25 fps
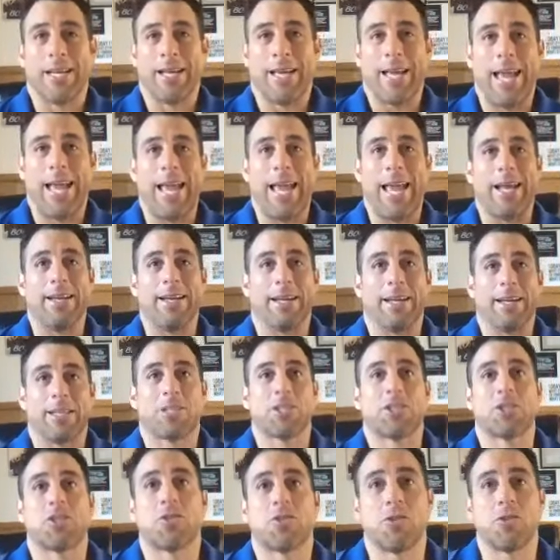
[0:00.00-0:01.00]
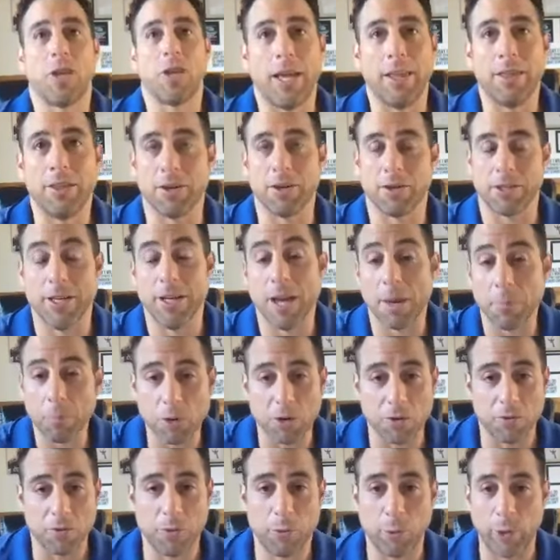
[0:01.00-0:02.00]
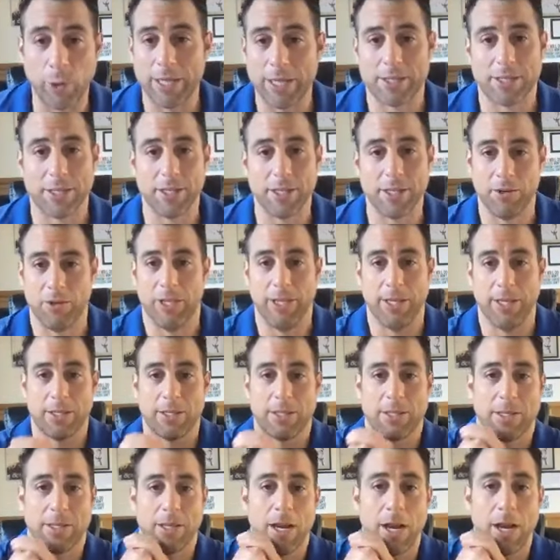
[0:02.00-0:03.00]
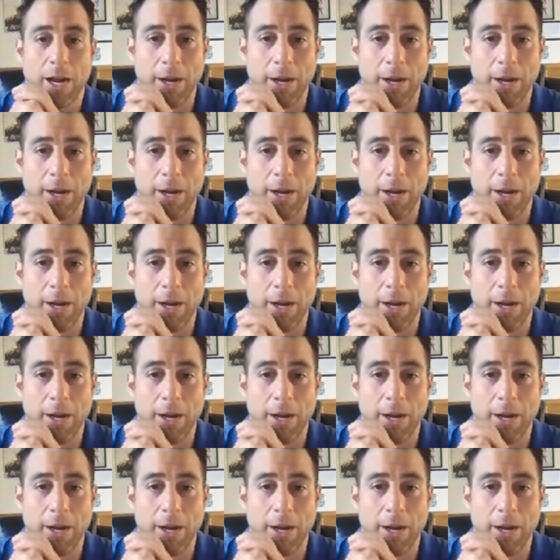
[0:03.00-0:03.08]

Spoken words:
And there's a number of ways to do this.